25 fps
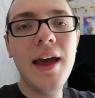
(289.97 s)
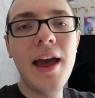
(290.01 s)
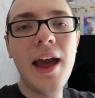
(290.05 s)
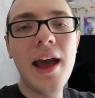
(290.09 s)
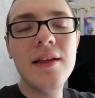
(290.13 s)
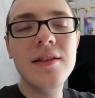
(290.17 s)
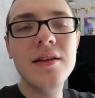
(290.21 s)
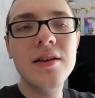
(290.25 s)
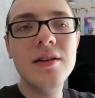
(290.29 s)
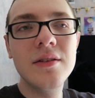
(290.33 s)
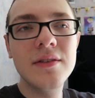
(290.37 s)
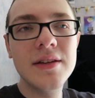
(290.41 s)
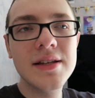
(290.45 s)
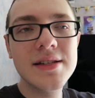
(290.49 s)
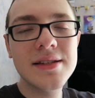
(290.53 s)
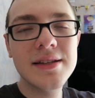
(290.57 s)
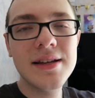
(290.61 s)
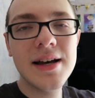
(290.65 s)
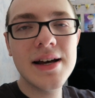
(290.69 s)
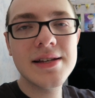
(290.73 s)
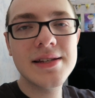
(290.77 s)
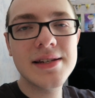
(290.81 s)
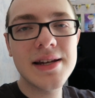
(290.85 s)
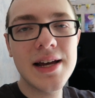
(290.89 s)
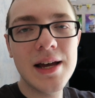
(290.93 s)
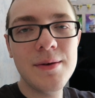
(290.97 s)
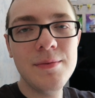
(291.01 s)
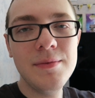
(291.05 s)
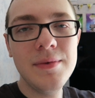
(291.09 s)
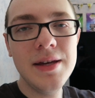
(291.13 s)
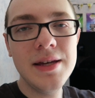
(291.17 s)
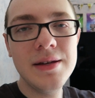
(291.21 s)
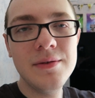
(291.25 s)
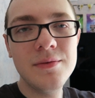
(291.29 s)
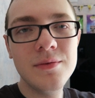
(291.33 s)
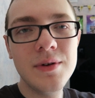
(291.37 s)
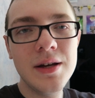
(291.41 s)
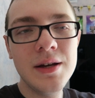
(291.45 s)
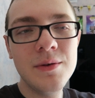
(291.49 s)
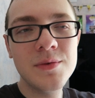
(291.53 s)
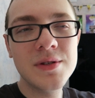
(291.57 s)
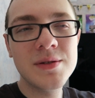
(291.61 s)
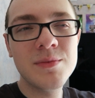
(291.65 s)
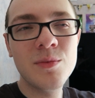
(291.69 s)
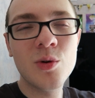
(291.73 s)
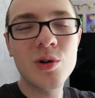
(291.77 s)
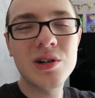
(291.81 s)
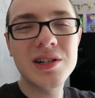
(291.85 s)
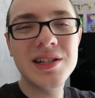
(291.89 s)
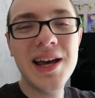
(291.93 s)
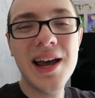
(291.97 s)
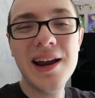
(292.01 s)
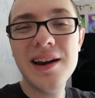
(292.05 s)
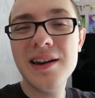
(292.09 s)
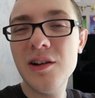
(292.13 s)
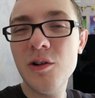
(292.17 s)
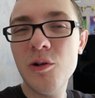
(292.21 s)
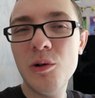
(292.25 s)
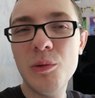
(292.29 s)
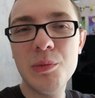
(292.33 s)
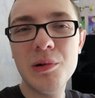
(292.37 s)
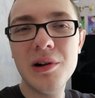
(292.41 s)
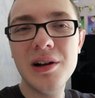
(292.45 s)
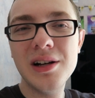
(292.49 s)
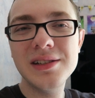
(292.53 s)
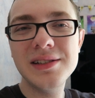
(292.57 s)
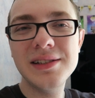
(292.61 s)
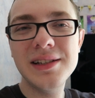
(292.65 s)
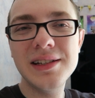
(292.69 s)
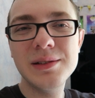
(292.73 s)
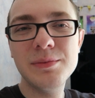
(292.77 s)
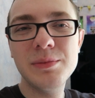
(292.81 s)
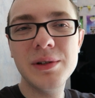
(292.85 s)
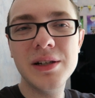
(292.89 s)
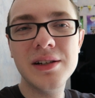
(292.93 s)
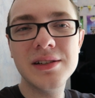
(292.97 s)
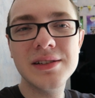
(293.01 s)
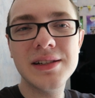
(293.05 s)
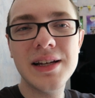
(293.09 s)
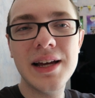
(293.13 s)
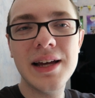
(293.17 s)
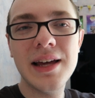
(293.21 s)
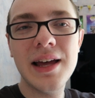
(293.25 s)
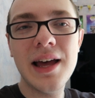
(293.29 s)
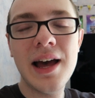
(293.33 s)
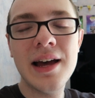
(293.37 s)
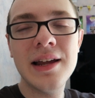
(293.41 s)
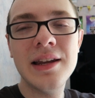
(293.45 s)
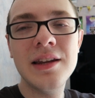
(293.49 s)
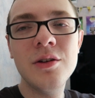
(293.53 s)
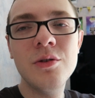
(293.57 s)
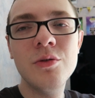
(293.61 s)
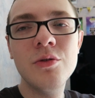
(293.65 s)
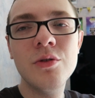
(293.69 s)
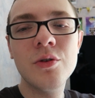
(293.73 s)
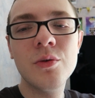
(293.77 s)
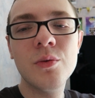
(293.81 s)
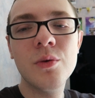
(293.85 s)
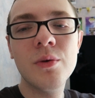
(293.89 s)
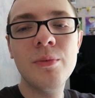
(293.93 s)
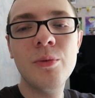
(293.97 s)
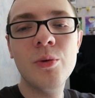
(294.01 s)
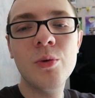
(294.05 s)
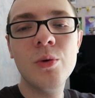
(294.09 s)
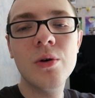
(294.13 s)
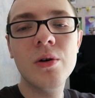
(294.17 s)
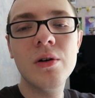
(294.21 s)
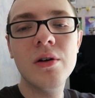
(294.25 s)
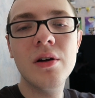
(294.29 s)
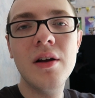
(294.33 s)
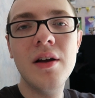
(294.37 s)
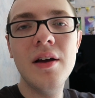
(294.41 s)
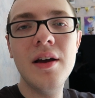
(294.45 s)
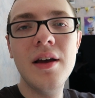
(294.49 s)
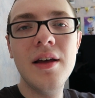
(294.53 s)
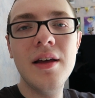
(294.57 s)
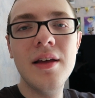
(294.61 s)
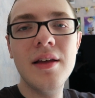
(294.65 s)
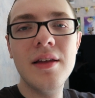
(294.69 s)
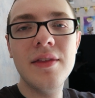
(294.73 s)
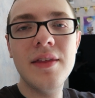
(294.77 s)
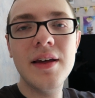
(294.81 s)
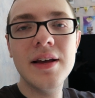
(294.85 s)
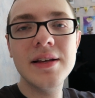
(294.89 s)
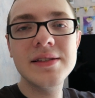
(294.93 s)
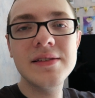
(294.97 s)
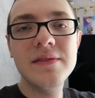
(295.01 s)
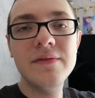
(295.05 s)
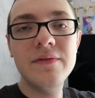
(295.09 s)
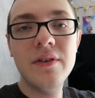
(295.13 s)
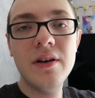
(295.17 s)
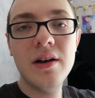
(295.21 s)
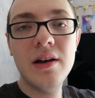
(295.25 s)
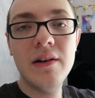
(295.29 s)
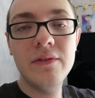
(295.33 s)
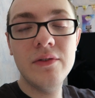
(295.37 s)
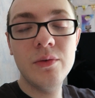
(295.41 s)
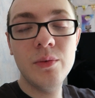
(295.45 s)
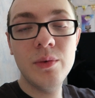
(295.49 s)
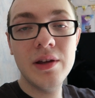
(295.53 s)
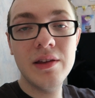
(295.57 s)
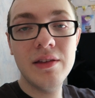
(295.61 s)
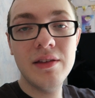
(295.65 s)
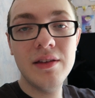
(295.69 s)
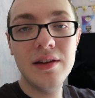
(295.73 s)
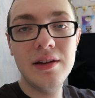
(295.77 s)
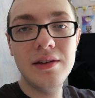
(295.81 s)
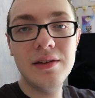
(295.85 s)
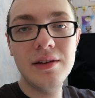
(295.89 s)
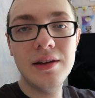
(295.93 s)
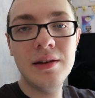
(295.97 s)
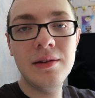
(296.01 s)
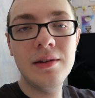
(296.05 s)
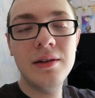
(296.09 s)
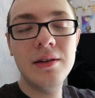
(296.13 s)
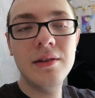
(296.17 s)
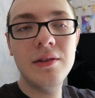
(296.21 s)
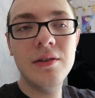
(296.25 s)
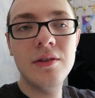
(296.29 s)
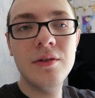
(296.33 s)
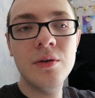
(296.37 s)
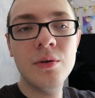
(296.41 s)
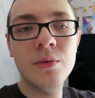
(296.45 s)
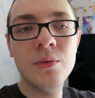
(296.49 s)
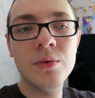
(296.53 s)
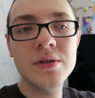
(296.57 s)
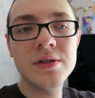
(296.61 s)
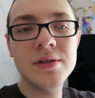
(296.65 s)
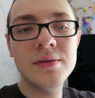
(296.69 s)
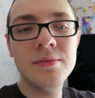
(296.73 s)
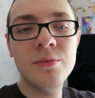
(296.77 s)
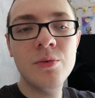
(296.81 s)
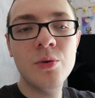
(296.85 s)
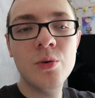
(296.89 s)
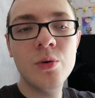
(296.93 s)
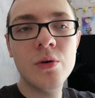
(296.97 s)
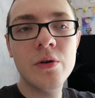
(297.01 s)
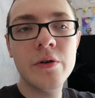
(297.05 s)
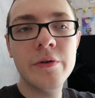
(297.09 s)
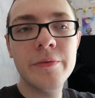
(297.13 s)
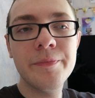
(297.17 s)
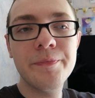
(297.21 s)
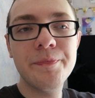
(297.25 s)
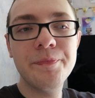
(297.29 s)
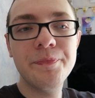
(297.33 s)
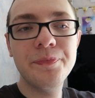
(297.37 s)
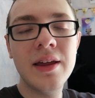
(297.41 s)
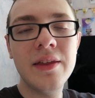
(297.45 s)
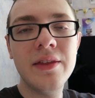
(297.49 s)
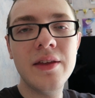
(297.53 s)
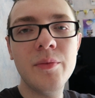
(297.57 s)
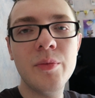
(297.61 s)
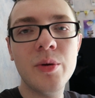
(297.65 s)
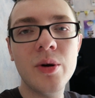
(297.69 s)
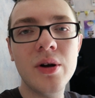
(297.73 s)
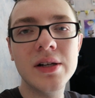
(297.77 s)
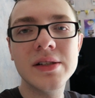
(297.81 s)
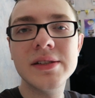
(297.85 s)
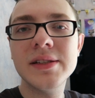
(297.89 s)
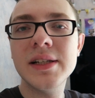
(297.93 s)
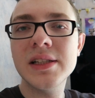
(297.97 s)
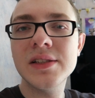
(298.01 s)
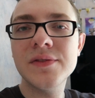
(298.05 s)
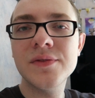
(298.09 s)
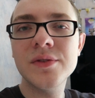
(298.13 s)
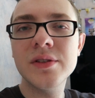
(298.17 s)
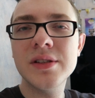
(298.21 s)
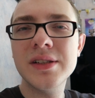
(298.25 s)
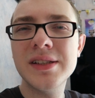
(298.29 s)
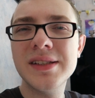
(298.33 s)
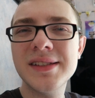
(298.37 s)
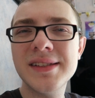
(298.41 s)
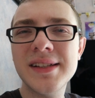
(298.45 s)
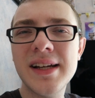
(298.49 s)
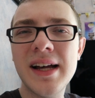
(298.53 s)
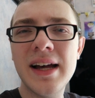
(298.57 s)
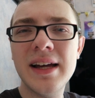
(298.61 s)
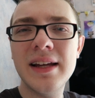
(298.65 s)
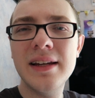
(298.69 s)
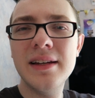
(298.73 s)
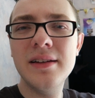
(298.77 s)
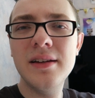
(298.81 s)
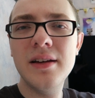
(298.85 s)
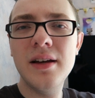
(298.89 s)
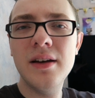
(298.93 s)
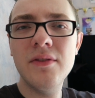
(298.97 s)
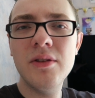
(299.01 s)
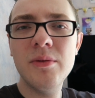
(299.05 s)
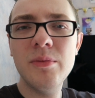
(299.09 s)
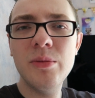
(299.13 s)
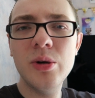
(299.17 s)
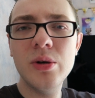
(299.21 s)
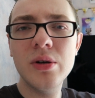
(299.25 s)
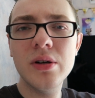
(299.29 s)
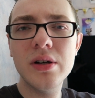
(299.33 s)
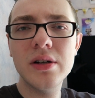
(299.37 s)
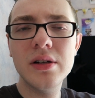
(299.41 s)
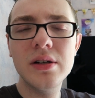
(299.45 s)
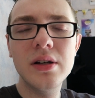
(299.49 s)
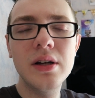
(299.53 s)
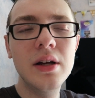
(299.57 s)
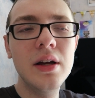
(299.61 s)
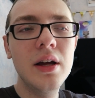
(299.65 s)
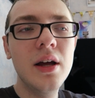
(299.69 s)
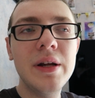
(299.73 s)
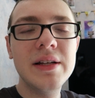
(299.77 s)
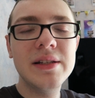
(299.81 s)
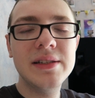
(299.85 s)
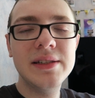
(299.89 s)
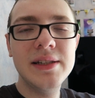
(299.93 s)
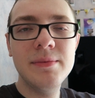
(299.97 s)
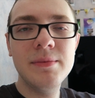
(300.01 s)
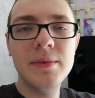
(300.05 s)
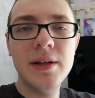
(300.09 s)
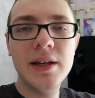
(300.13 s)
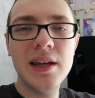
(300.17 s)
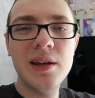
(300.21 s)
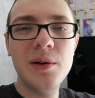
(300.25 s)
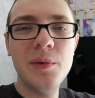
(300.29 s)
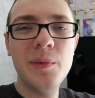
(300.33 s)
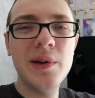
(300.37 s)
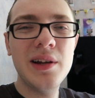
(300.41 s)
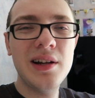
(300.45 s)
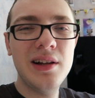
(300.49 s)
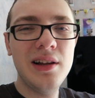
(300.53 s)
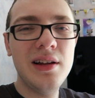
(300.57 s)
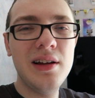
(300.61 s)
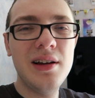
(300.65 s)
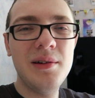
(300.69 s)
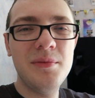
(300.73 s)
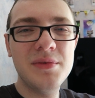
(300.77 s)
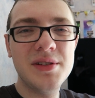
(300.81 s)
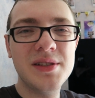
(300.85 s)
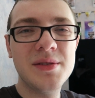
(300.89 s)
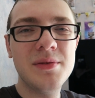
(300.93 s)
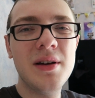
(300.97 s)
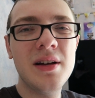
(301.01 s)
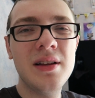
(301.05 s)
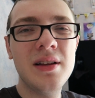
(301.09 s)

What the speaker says: And then this last time it was a more technical process because I knew there were more things involved with it, and there was a more lengthy process for the design of the book. But it seemed like it went a lot